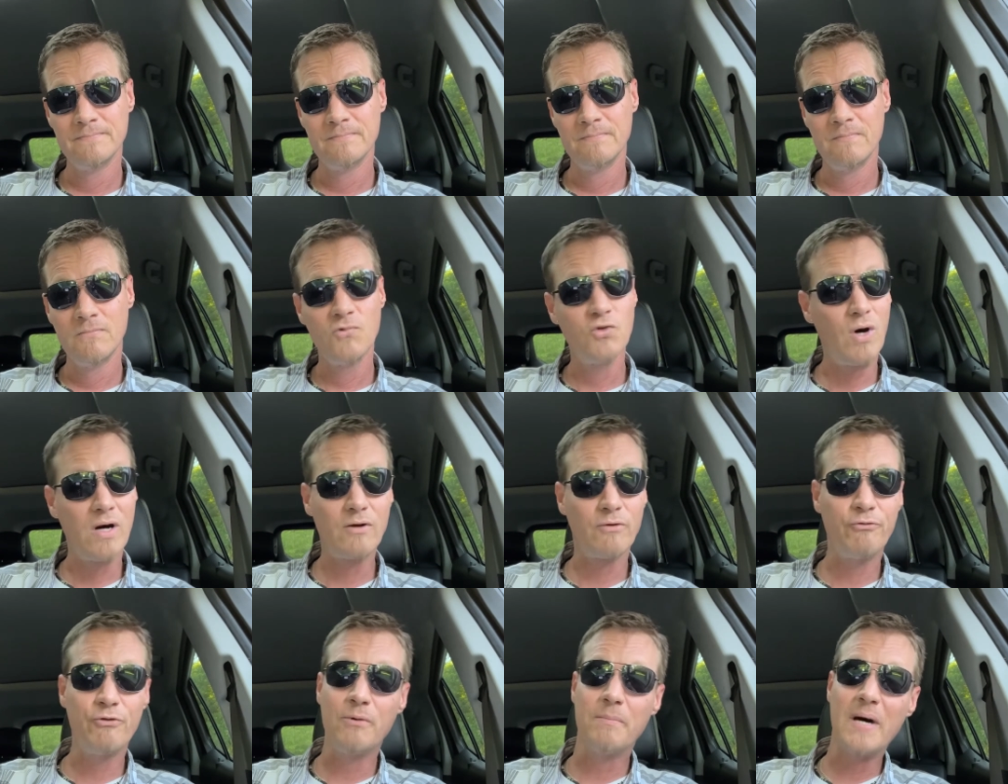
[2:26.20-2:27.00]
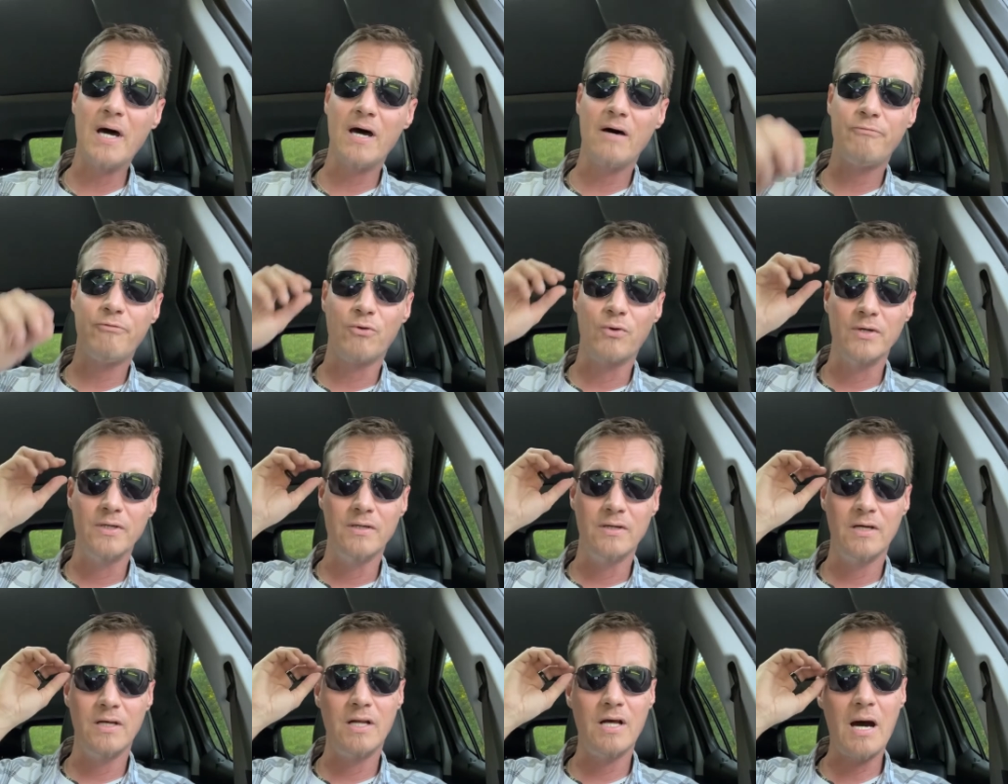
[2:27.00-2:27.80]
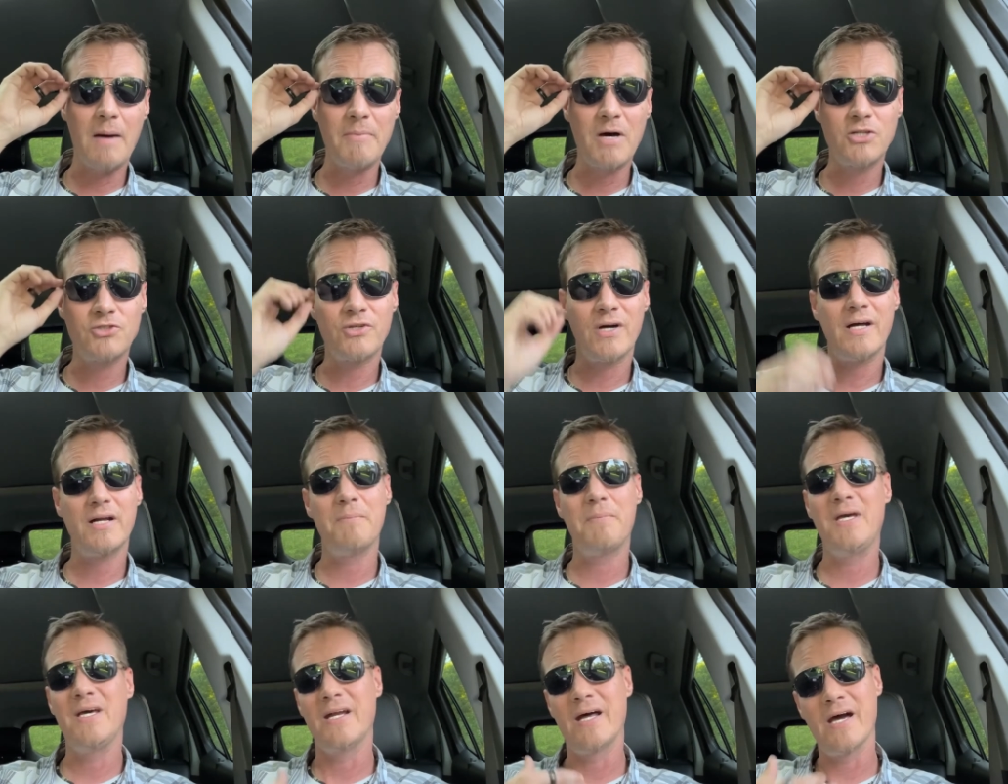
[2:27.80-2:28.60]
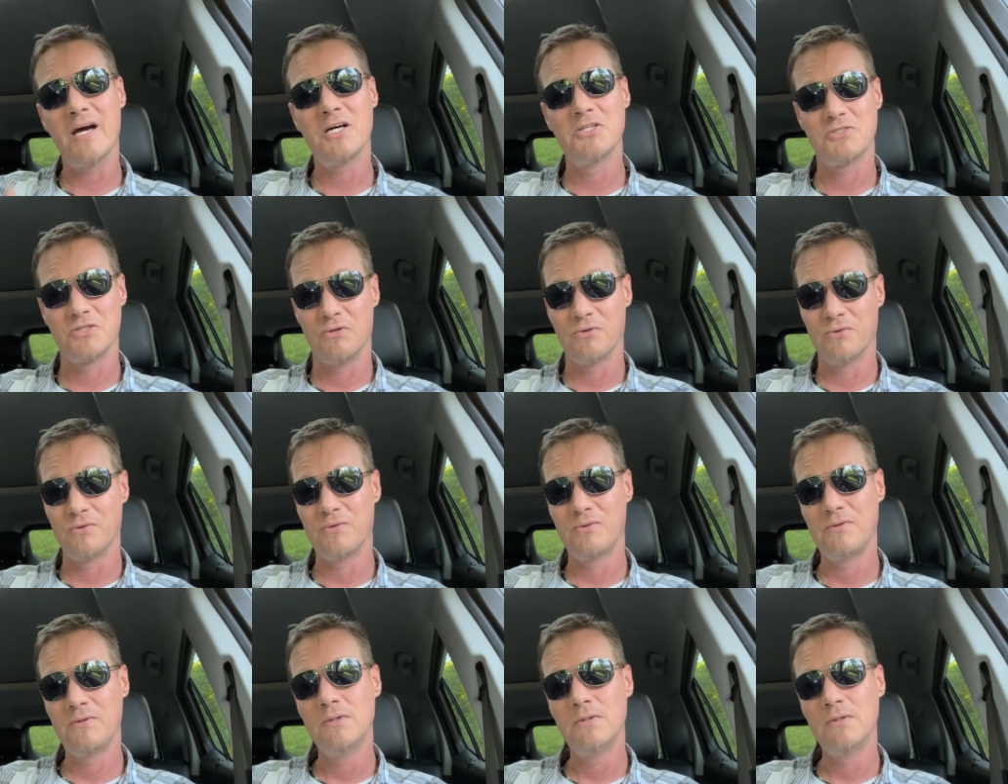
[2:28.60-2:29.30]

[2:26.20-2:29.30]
So I don't feel bad for you. And I'm not trying to be an asshole.